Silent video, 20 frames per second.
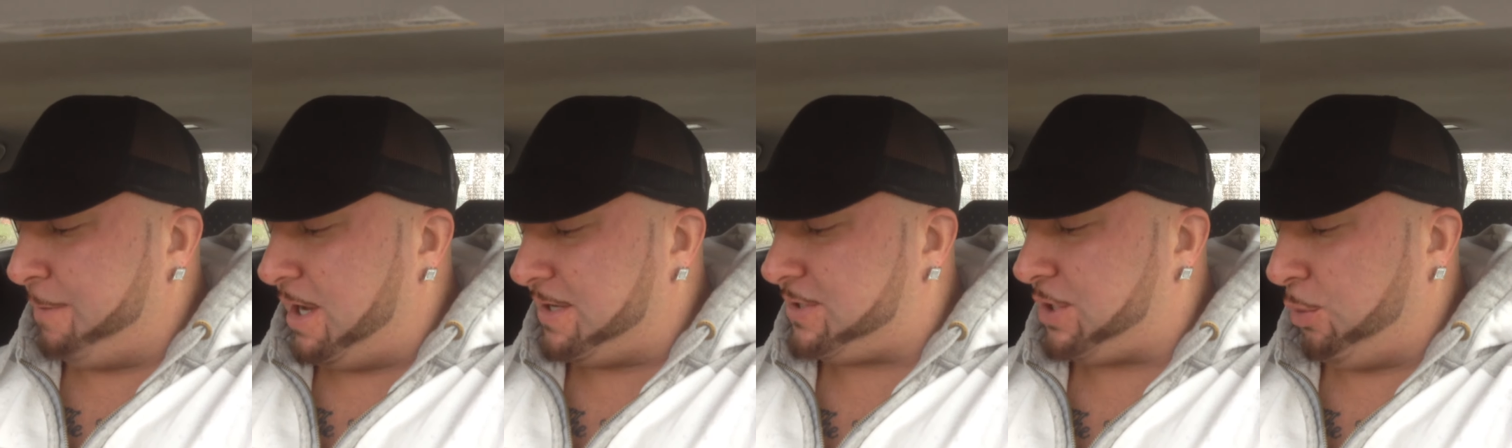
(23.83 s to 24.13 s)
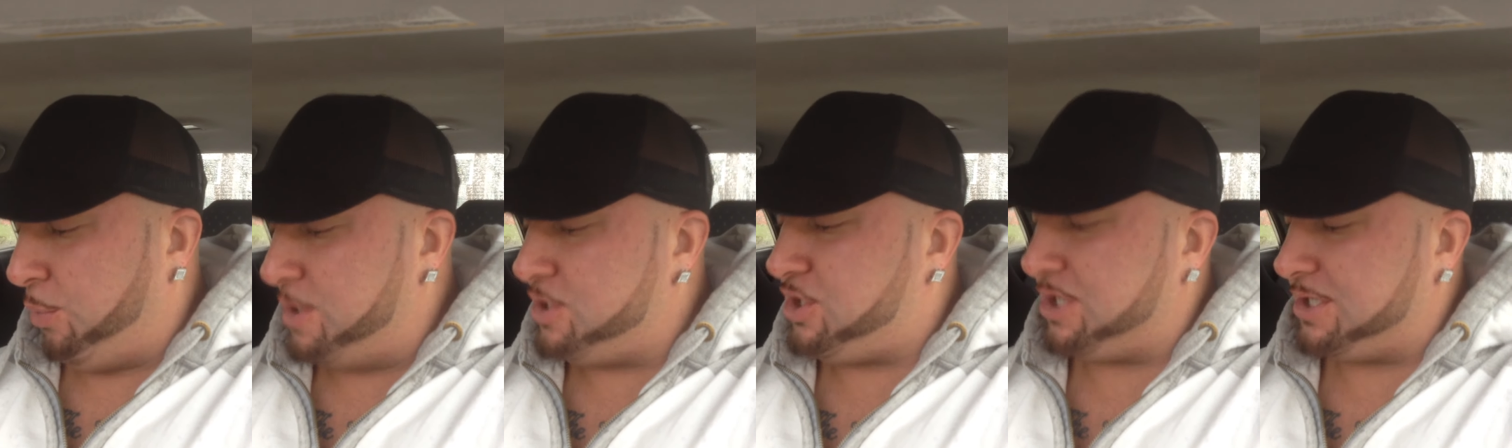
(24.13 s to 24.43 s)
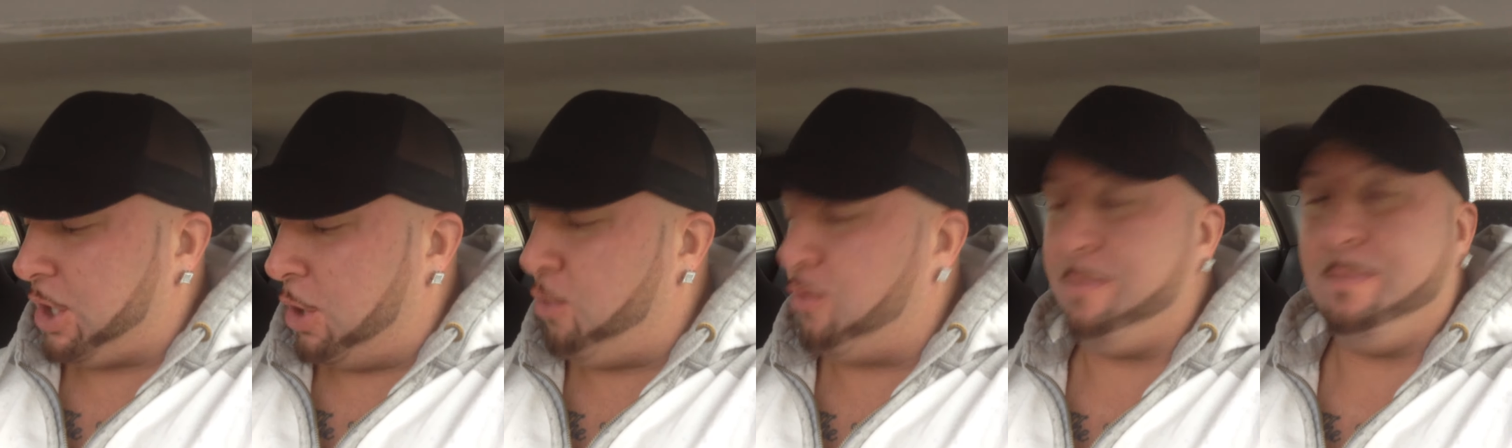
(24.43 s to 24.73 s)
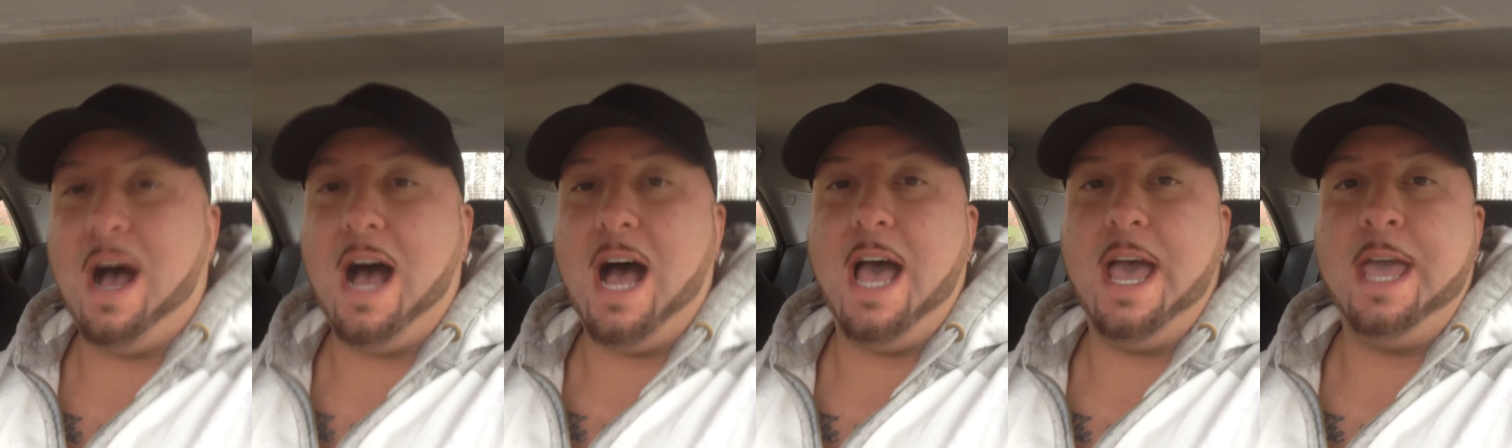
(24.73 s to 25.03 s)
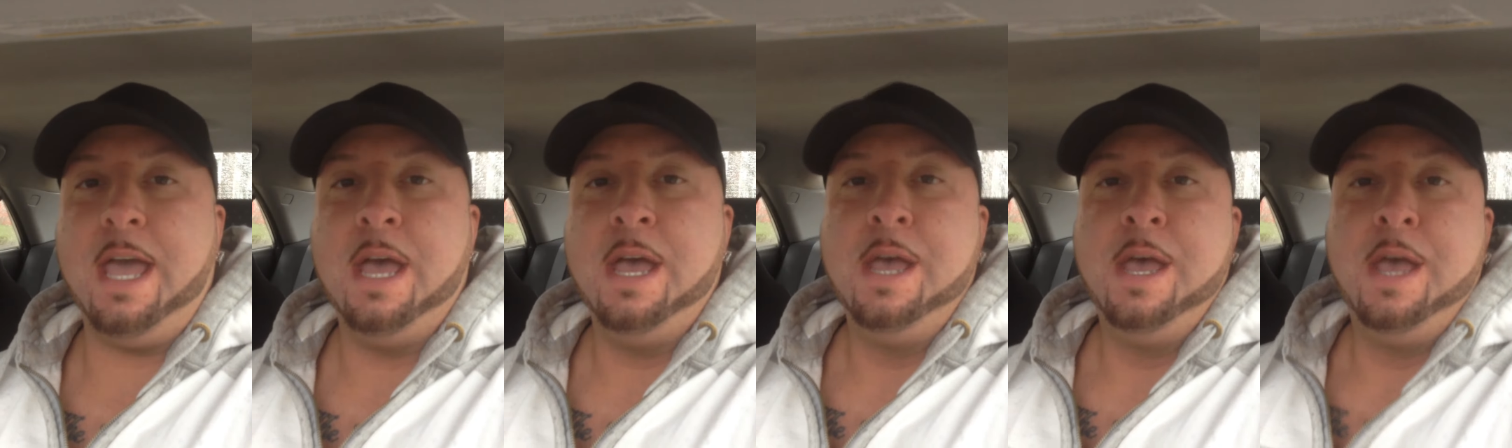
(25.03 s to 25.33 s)
Muscle, which is owned
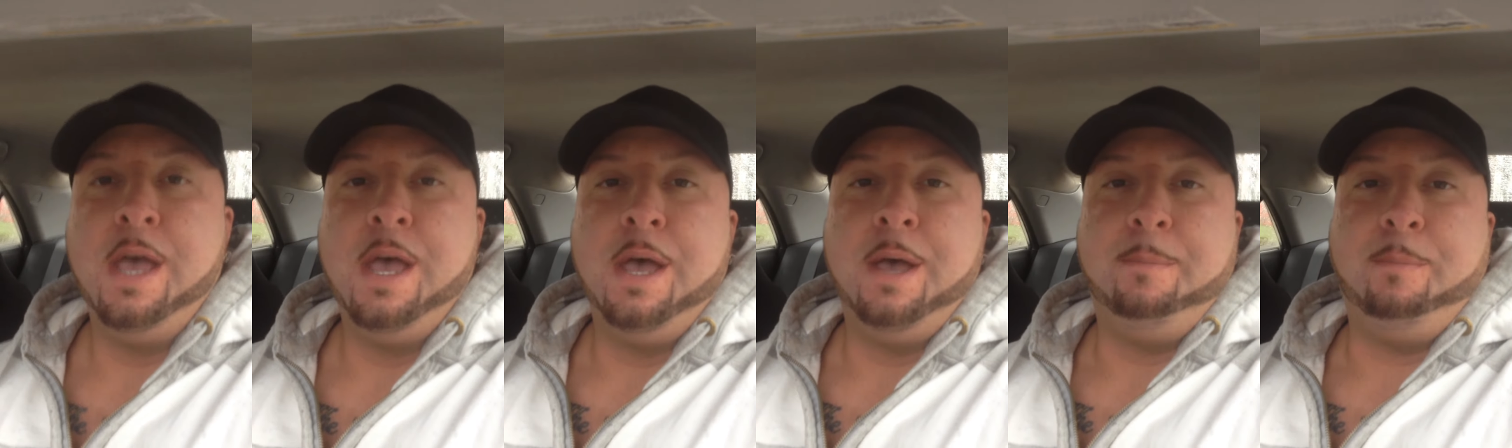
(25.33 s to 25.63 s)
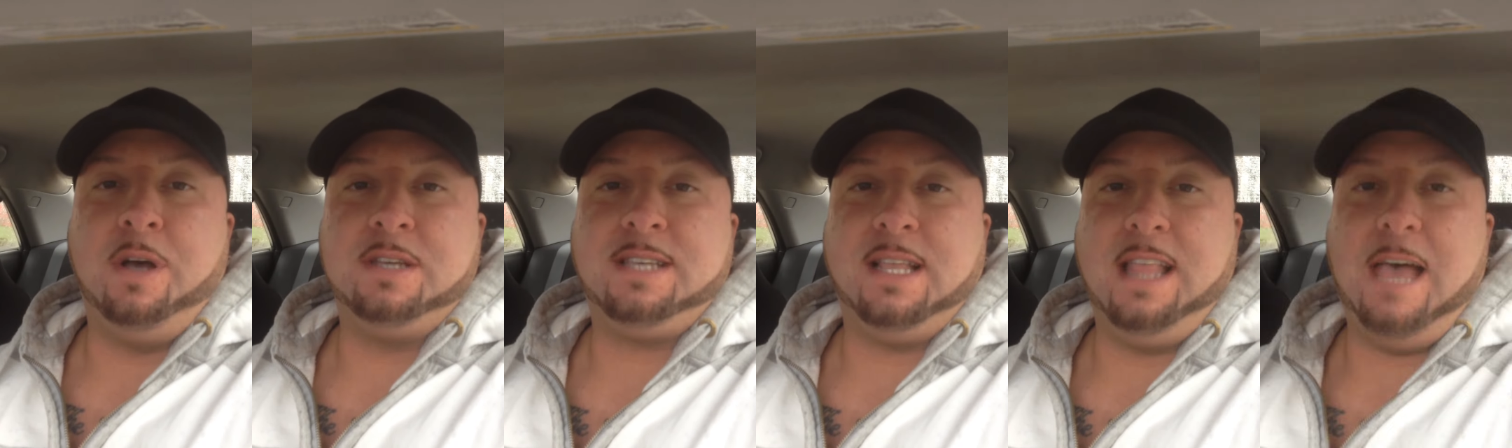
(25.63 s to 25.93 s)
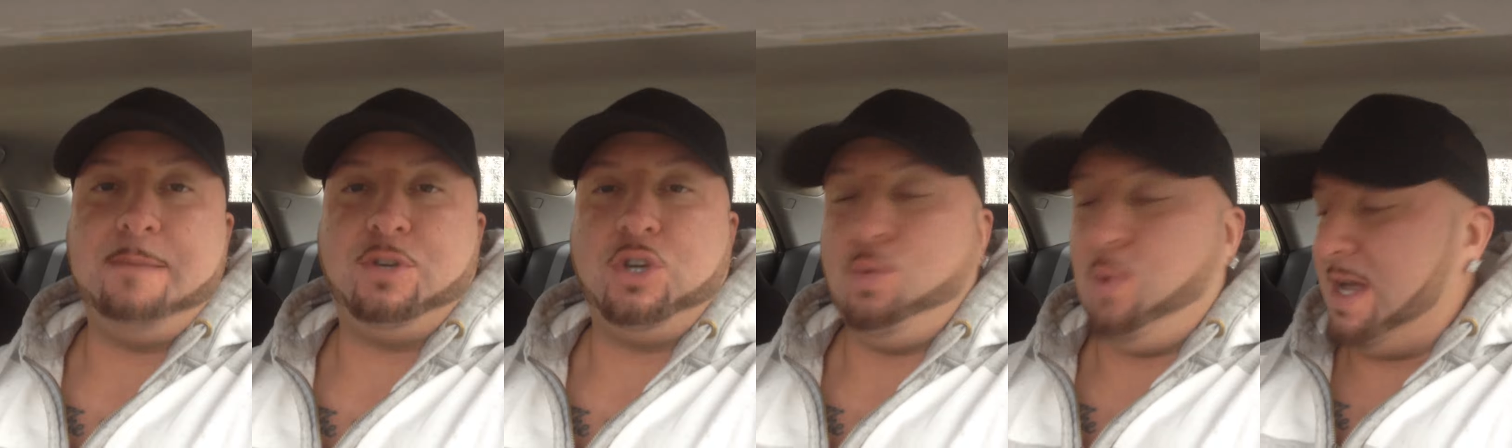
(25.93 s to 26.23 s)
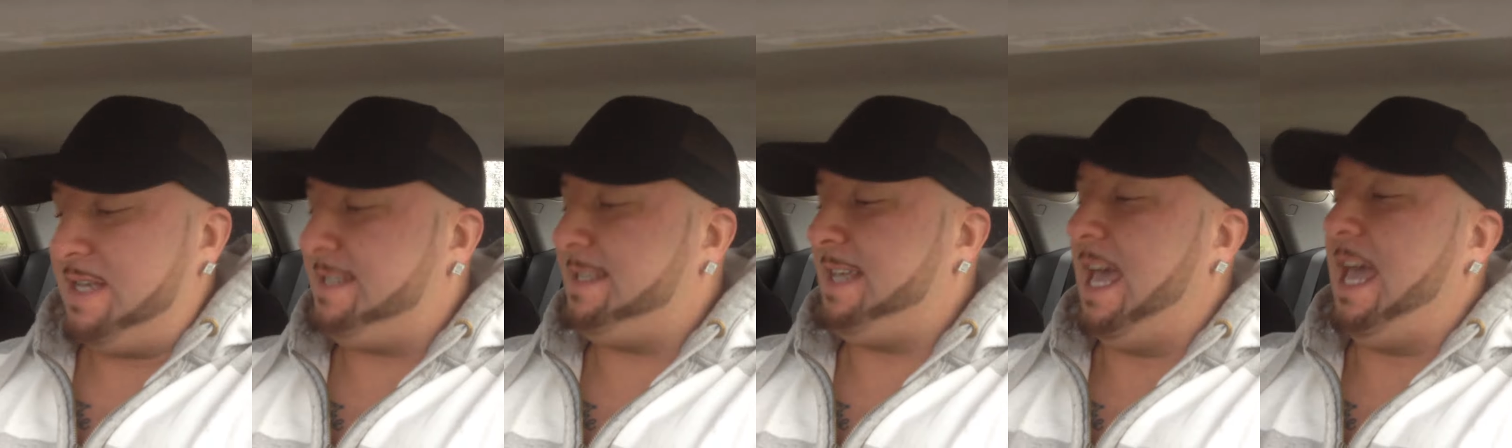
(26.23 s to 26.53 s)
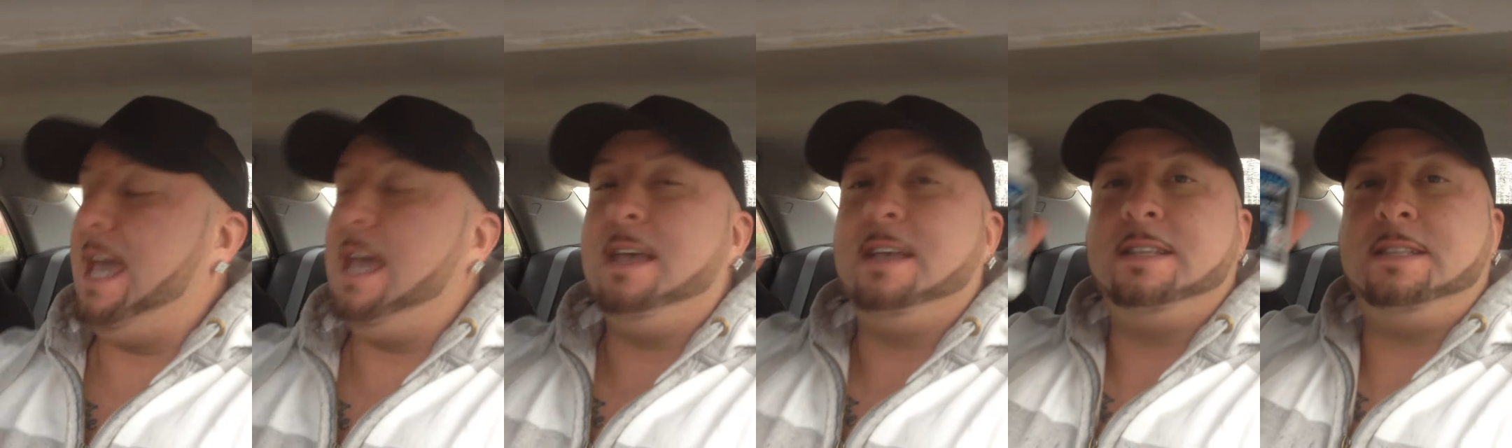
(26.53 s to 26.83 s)
by Muscle Labs
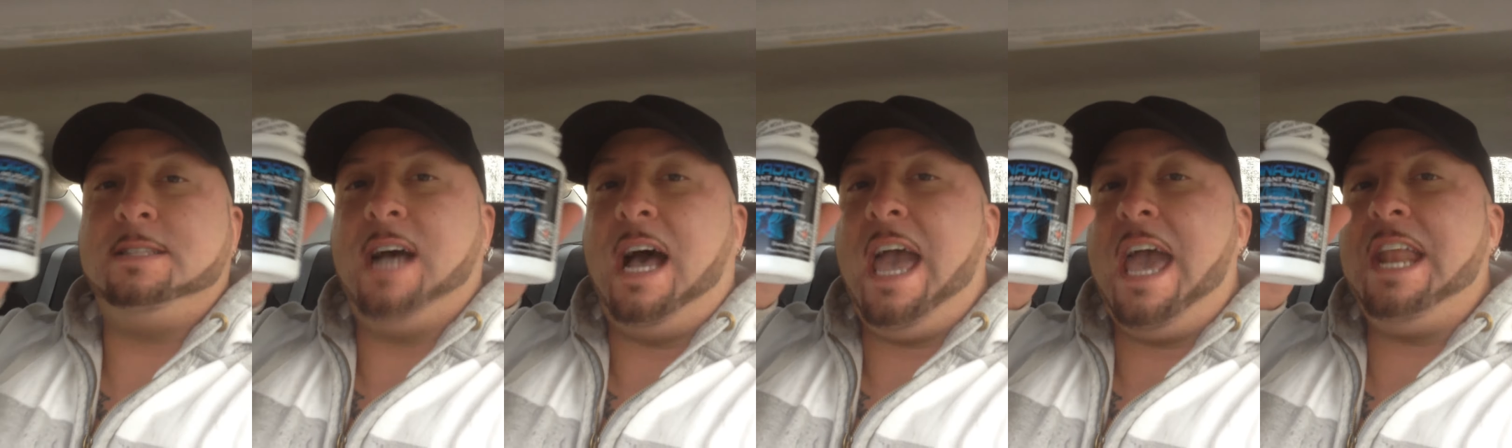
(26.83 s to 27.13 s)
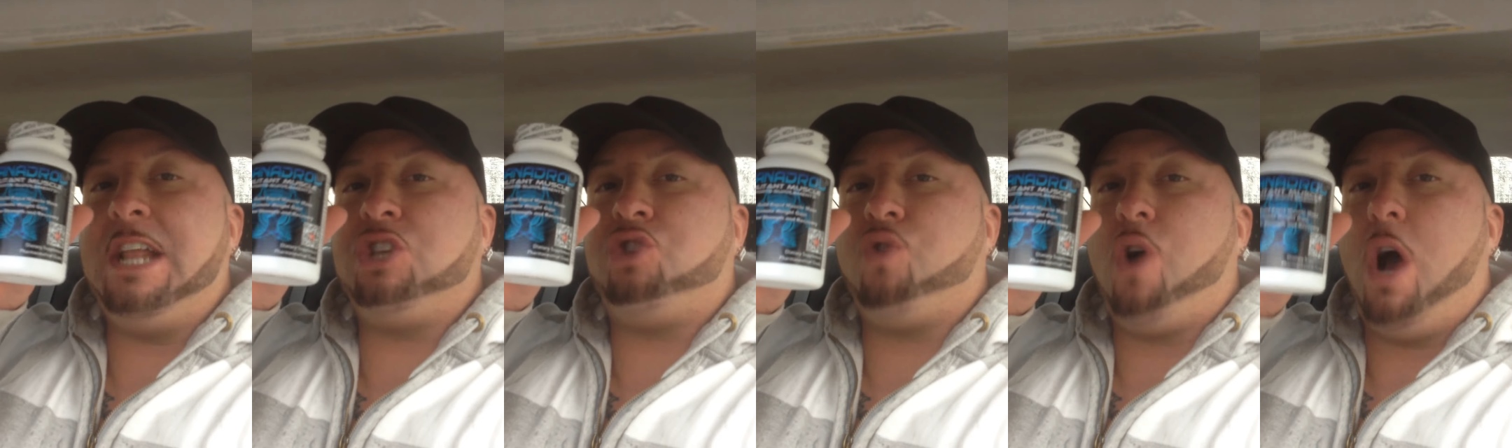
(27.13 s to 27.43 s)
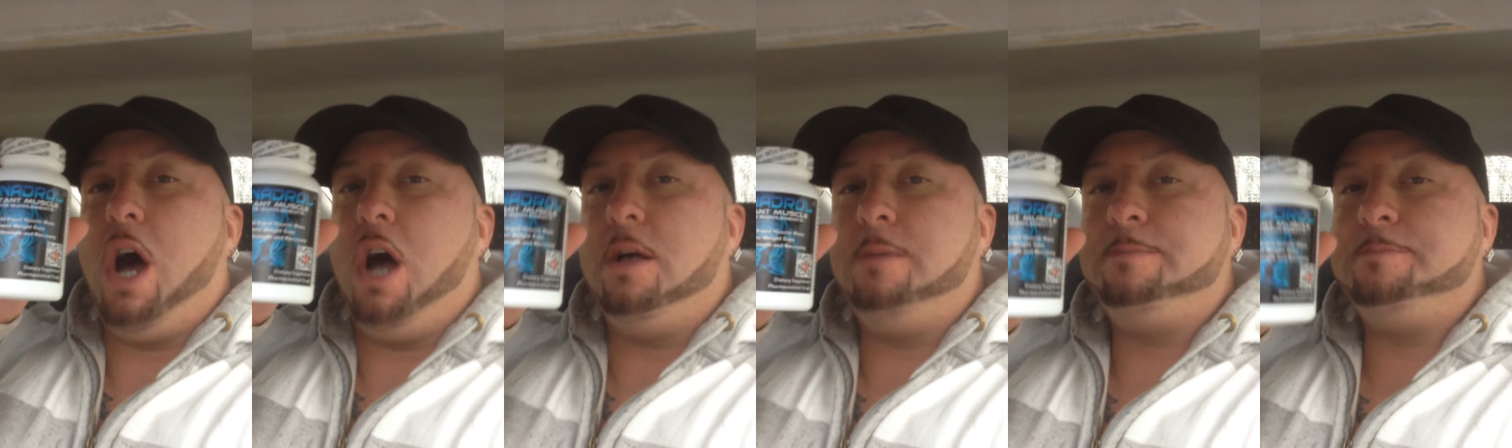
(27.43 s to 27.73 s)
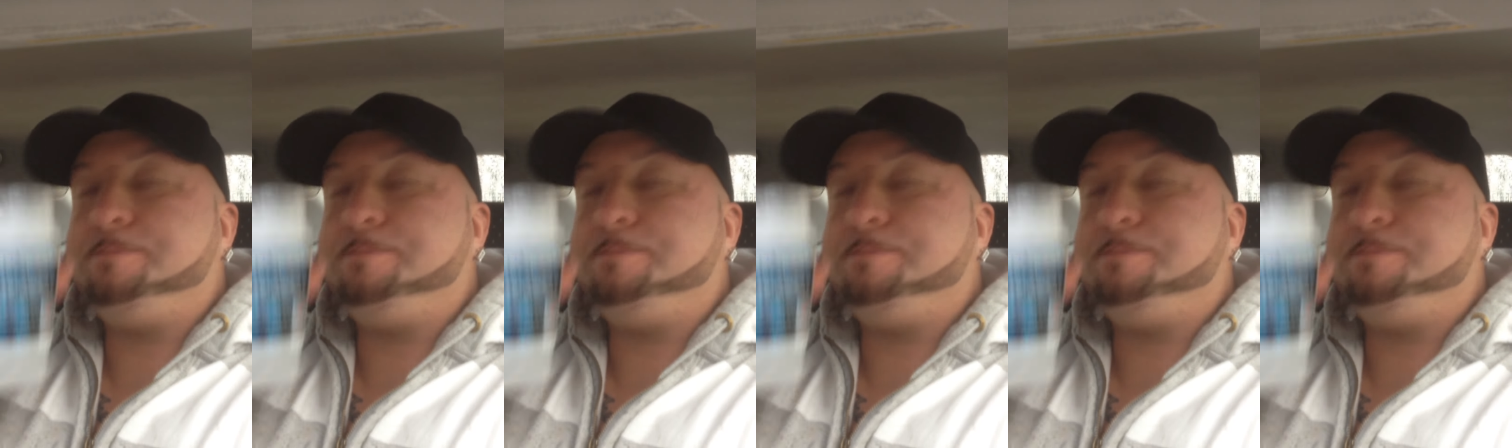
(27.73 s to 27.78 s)
USA, Dianadrol,